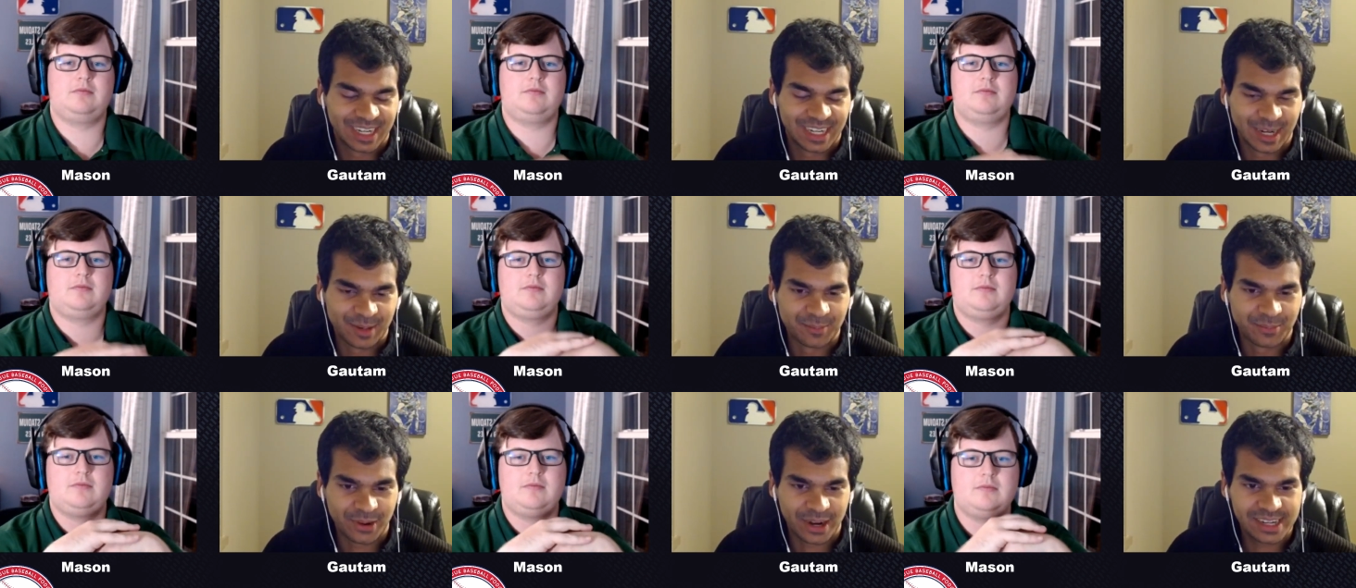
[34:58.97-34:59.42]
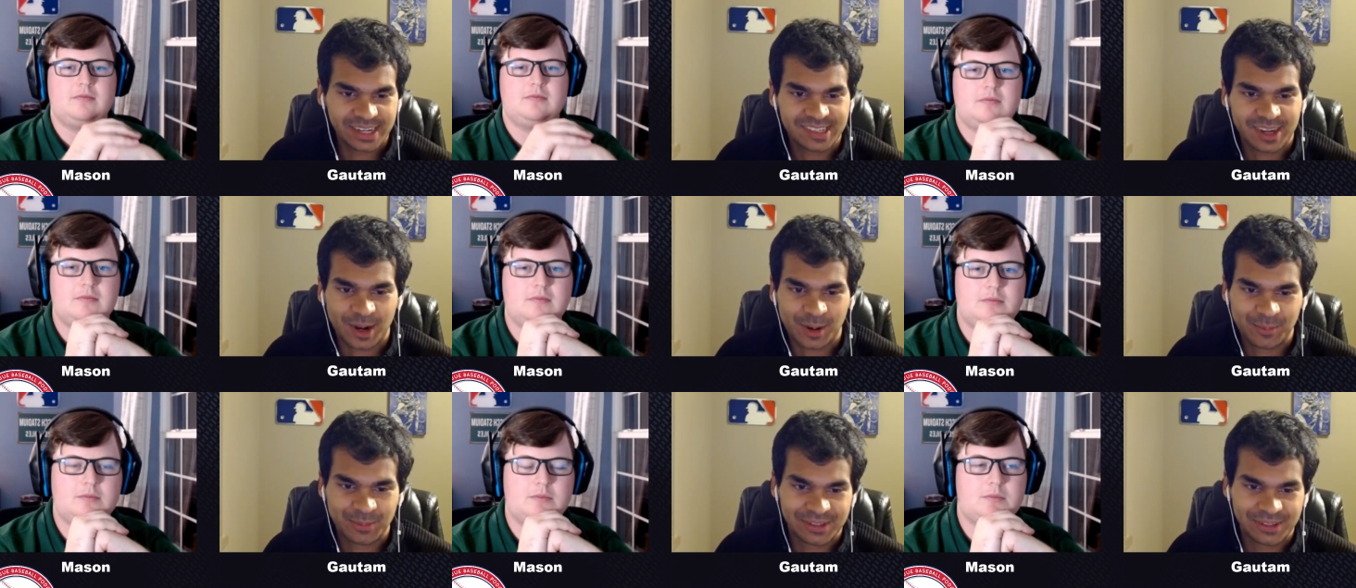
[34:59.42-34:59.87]
Speaker 1: Uh, Bryce
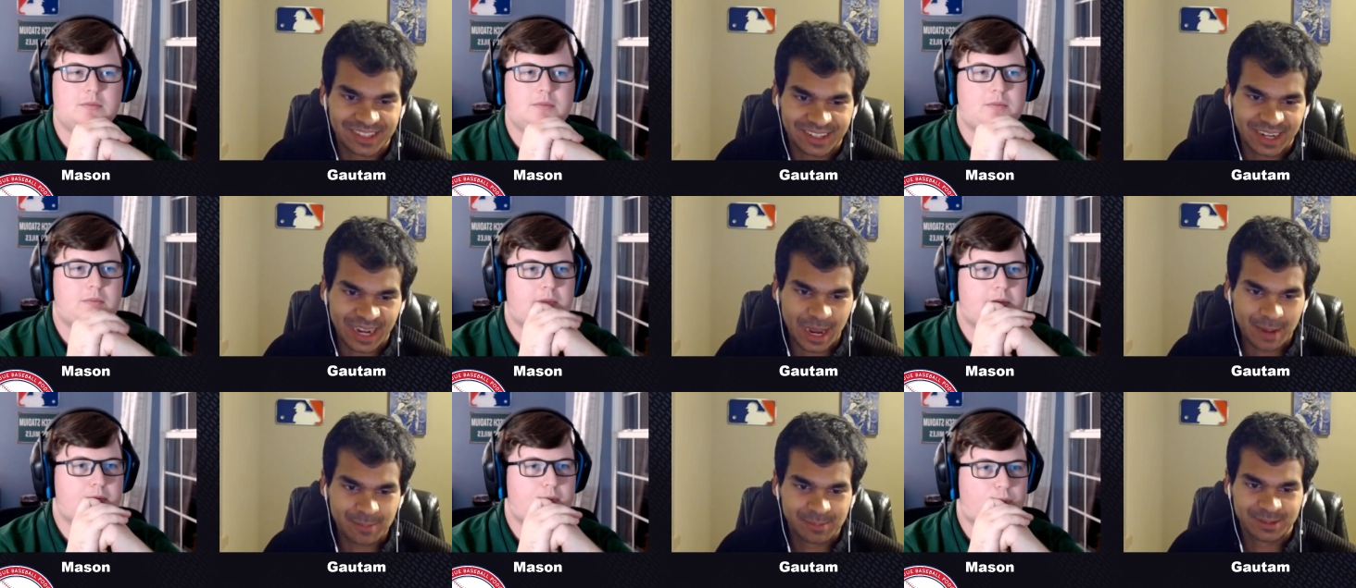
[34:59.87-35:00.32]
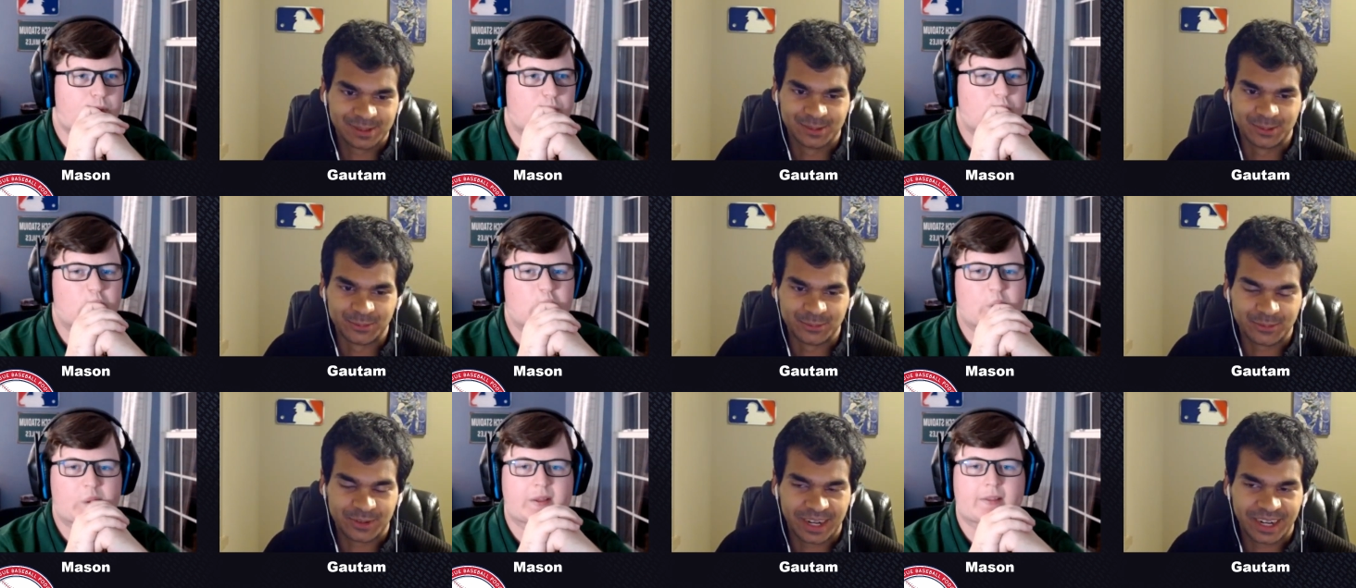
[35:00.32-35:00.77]
Harper's on
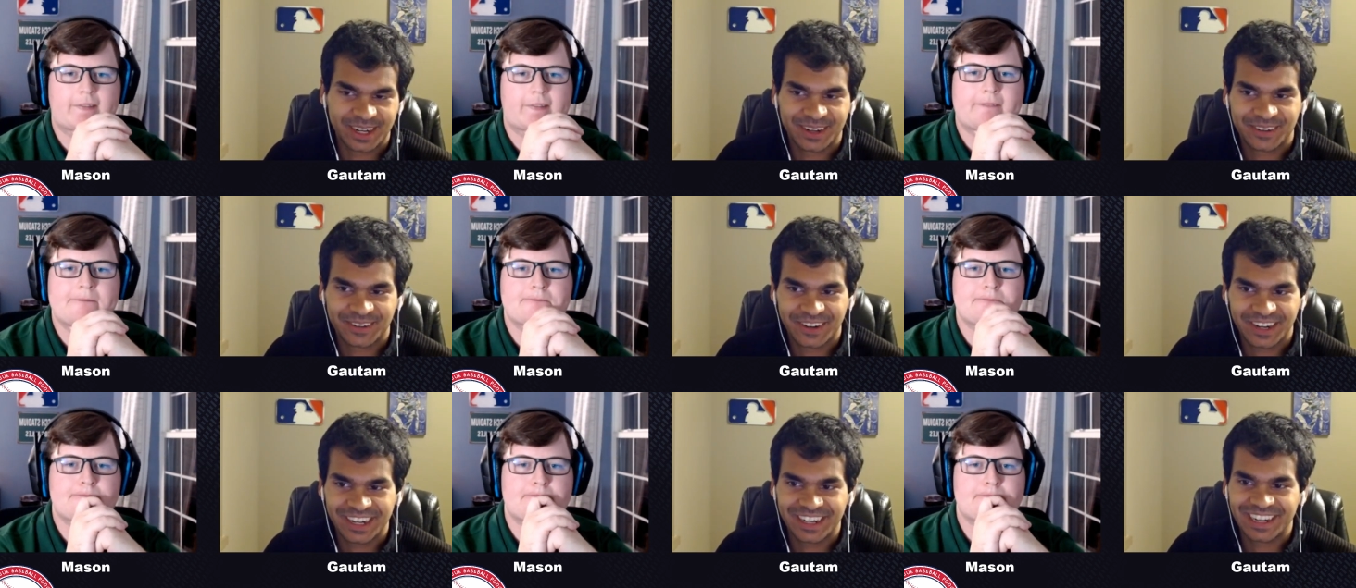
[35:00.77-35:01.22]
absolute fire